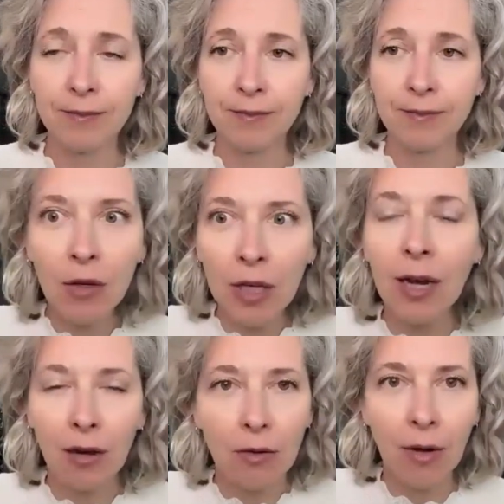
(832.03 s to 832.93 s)
That's why you're
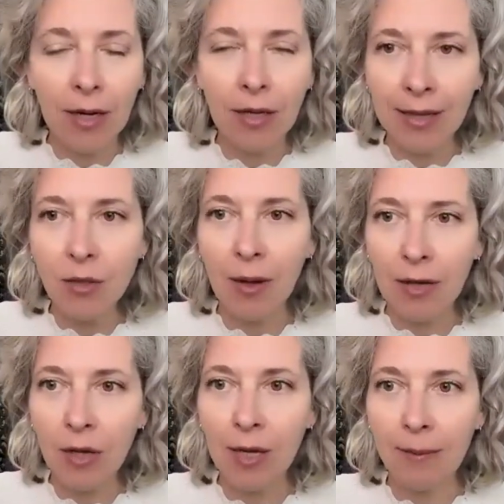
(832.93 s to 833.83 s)
here, right? That's why
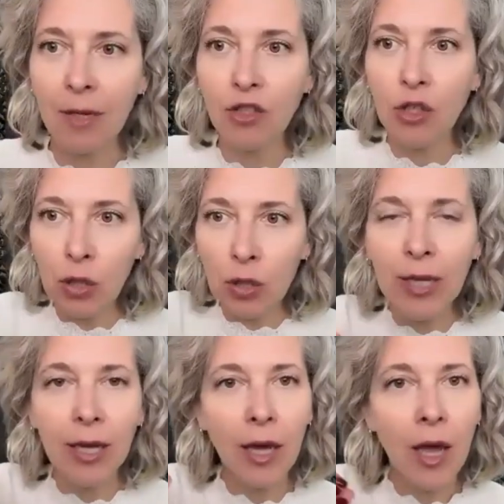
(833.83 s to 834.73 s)
you're here, because
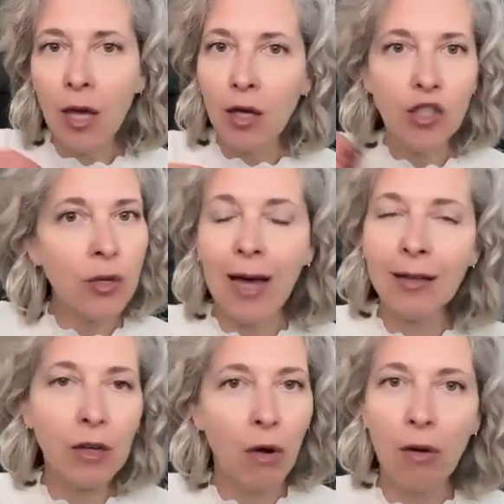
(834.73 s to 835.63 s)
because you
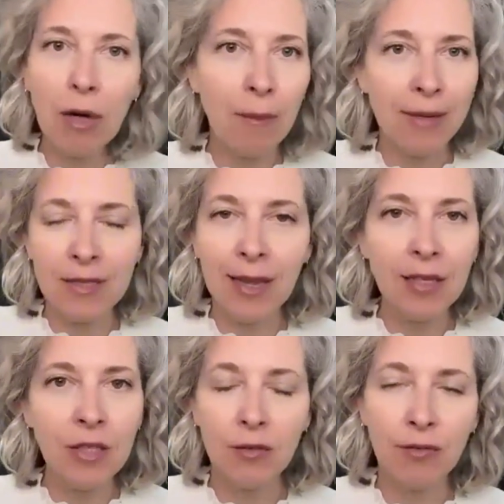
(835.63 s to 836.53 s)
can't grow your
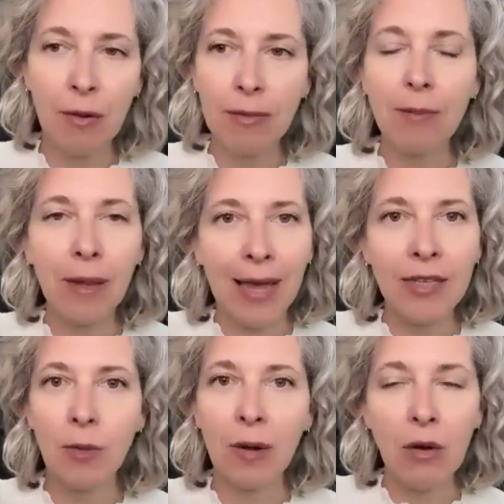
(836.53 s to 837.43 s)
business from the
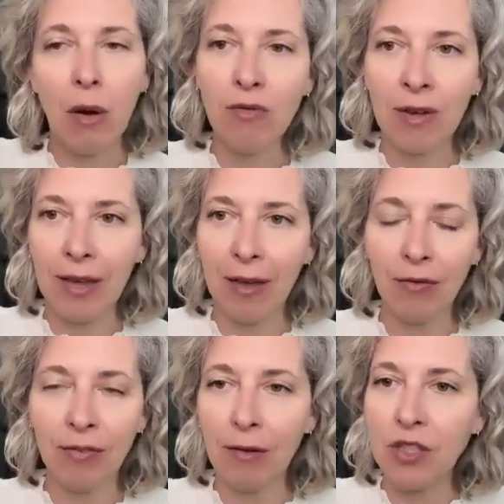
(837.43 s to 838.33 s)
place where you
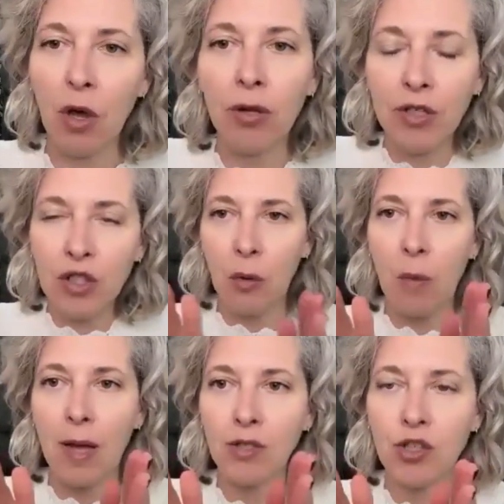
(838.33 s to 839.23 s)
overgive. There is only
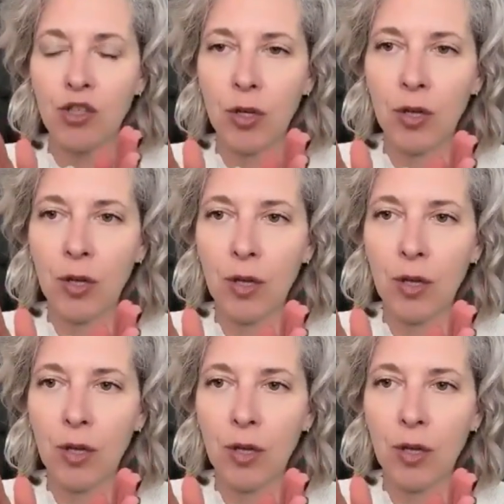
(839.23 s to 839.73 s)
so much.